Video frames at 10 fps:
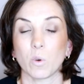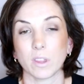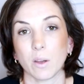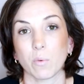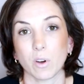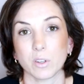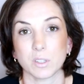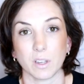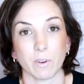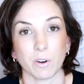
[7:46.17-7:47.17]
what they were
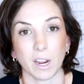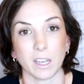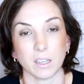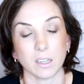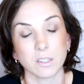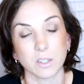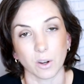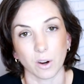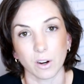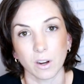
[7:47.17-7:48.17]
7 or 8 years
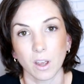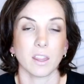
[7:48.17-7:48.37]
ago.